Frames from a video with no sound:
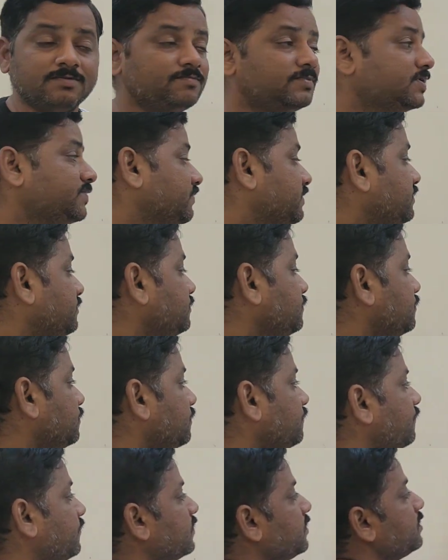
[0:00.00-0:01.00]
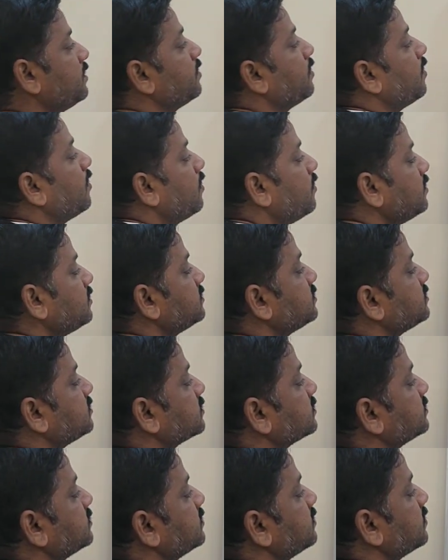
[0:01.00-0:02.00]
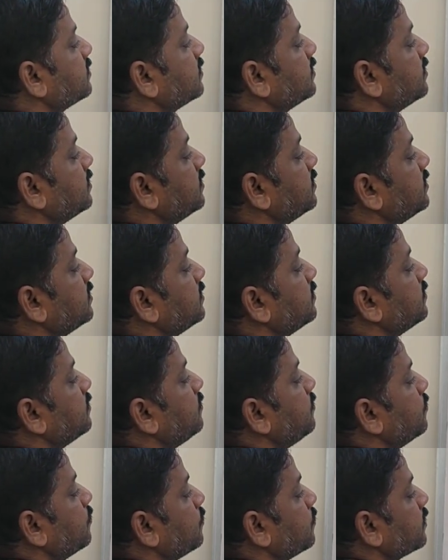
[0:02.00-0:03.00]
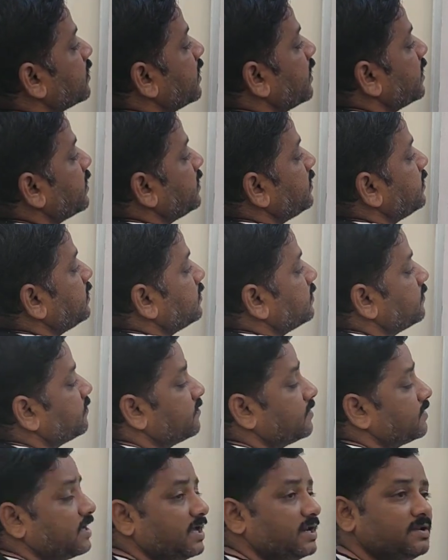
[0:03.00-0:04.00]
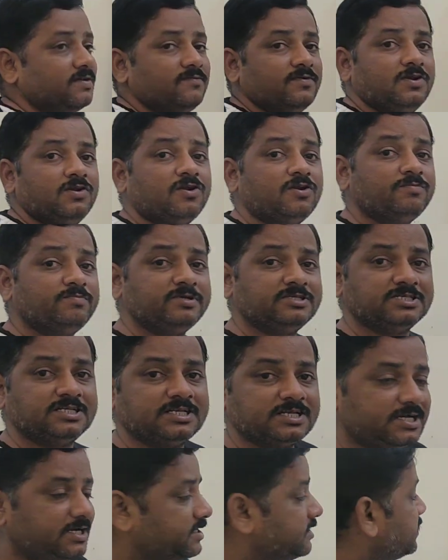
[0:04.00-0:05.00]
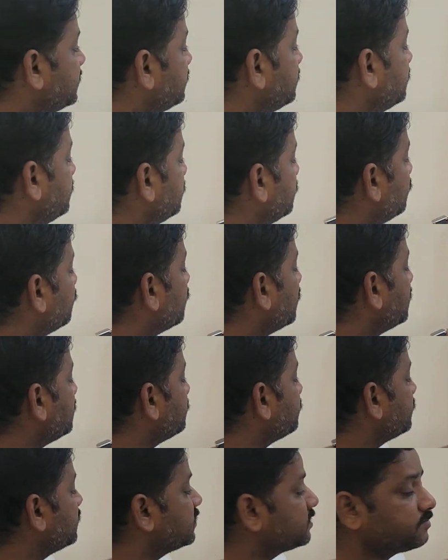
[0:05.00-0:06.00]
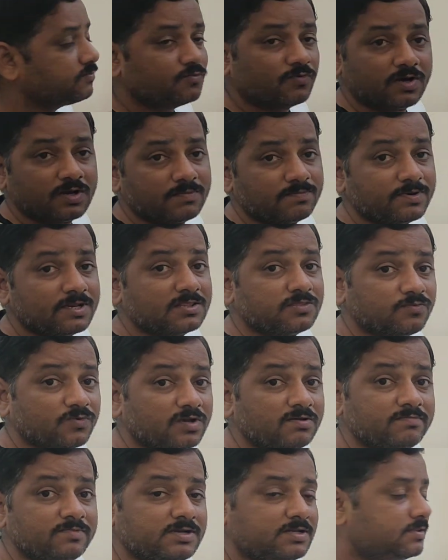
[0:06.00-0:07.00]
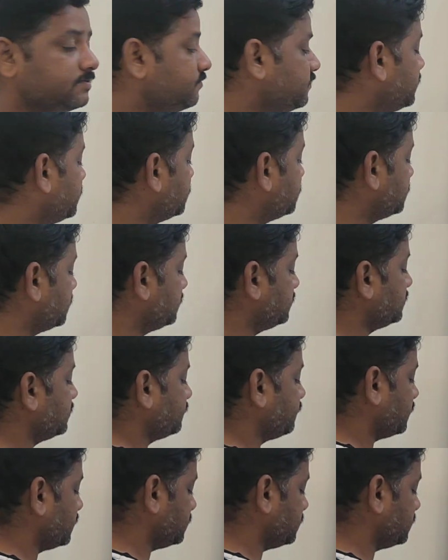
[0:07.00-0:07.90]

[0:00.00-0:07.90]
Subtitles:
But when you go for an OR instruction, no carry will not be generated. 1 plus 1 means you get the result.